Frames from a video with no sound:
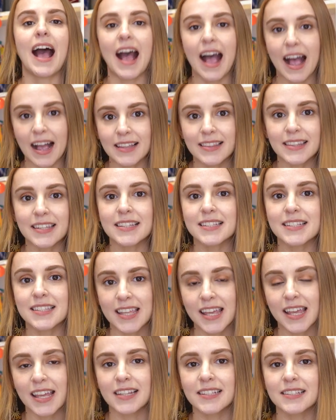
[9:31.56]
at these
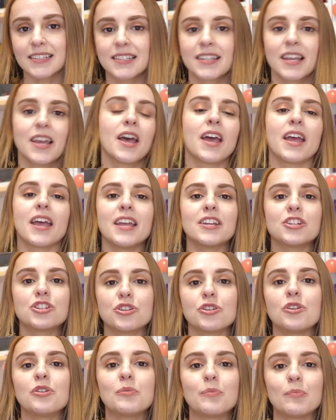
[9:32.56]
things? It
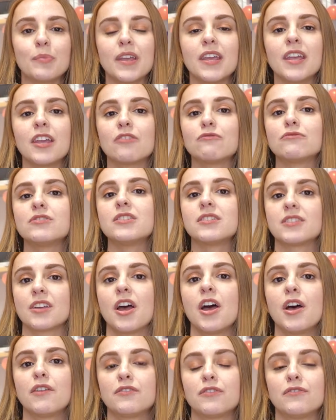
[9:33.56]
shouldn't be
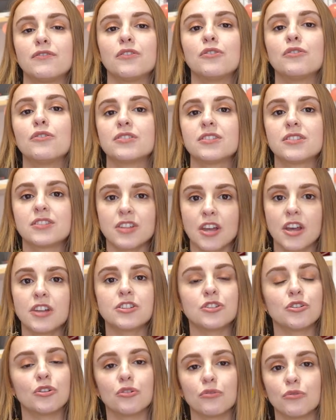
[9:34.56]
reserved for
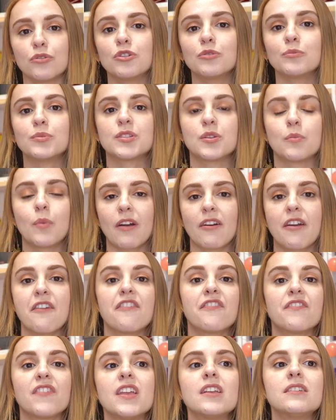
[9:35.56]
certain groups where it
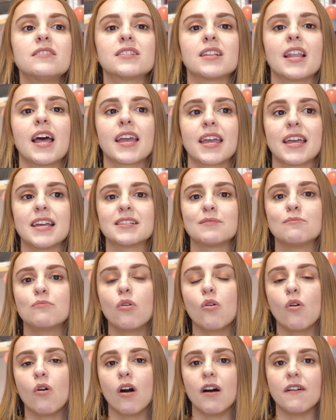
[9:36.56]
feels like it's
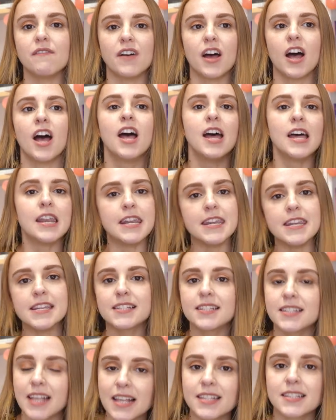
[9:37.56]
more of a
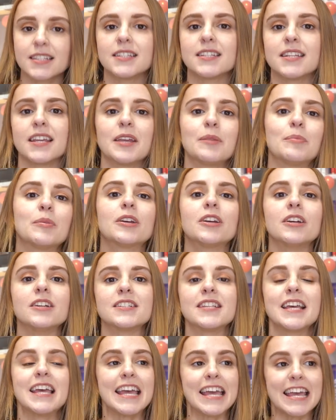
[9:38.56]
necessity,
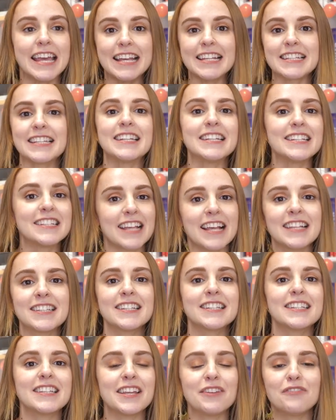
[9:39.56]
because it's a
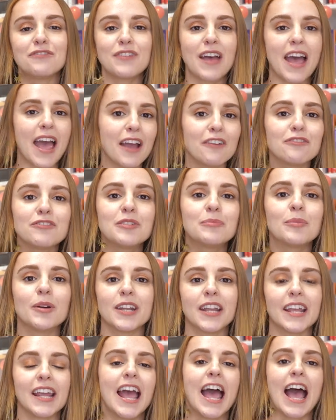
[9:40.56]
necessity for
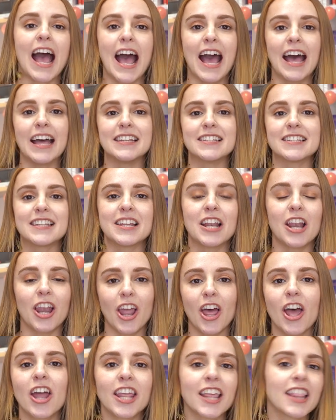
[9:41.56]
everybody, and
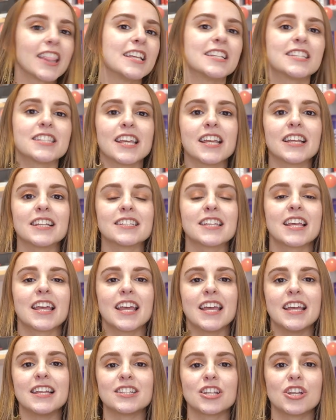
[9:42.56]
learning these things
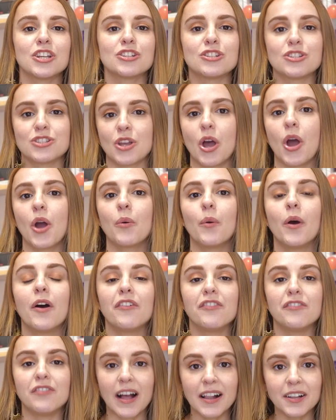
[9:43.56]
is so
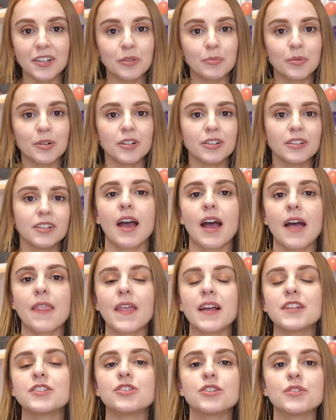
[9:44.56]
valuable.
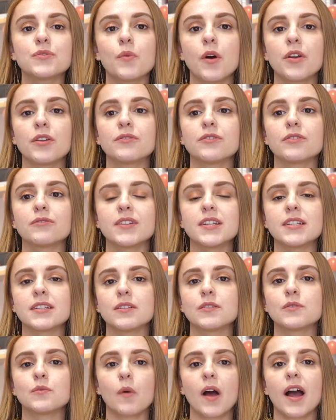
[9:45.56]
And that's just one of the
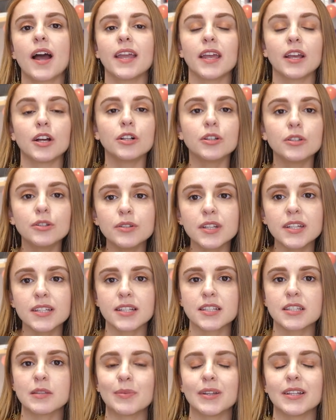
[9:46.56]
reasons why including
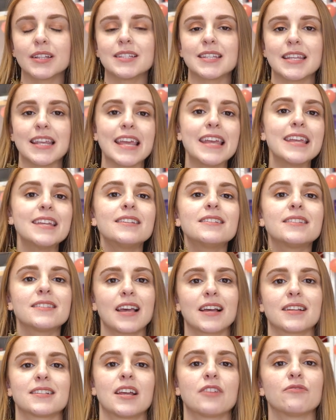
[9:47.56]
disability in
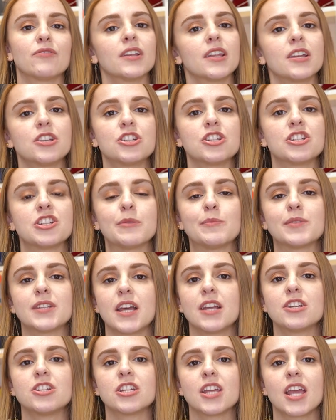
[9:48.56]
sex and relationships
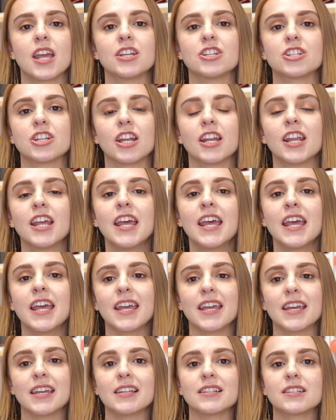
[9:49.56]
education
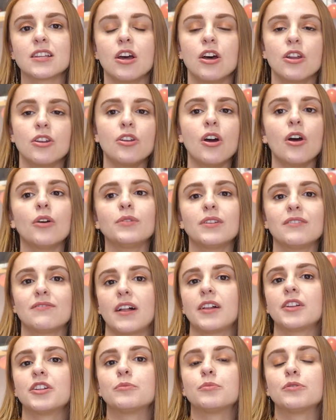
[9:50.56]
is not only
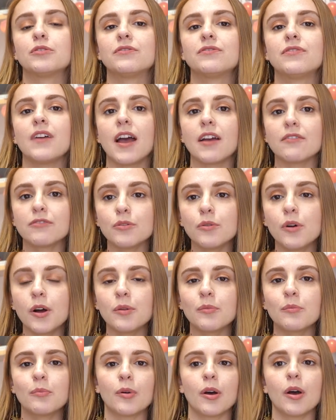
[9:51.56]
valuable for
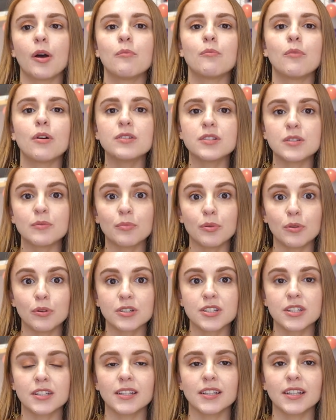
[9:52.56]
everyone, but most
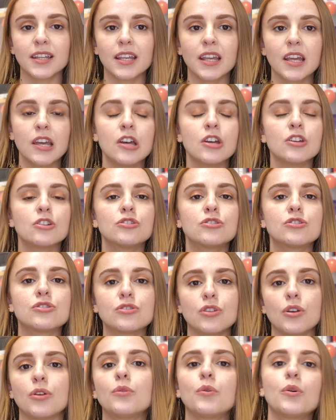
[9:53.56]
importantly
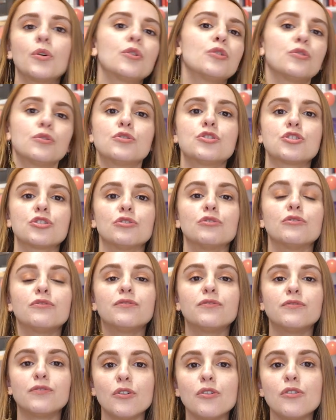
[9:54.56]
so crucial
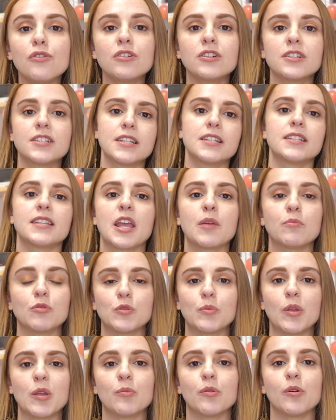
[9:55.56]
for
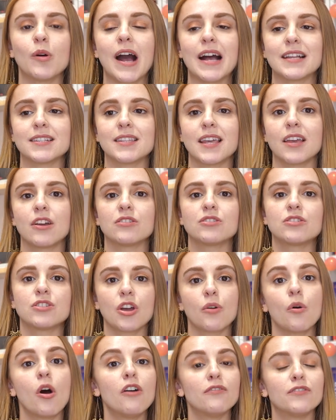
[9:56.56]
disabled people, as they are
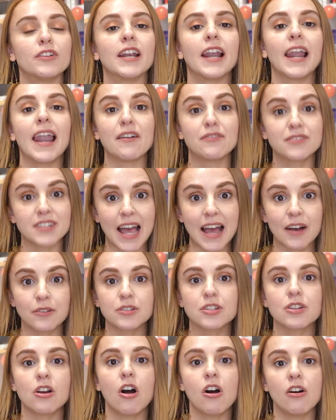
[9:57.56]
so often left
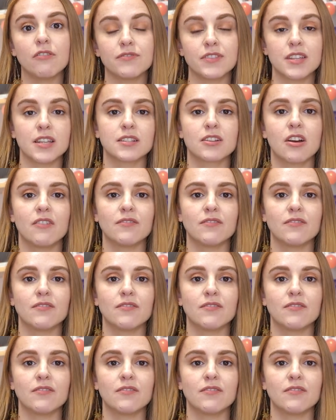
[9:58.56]
out of these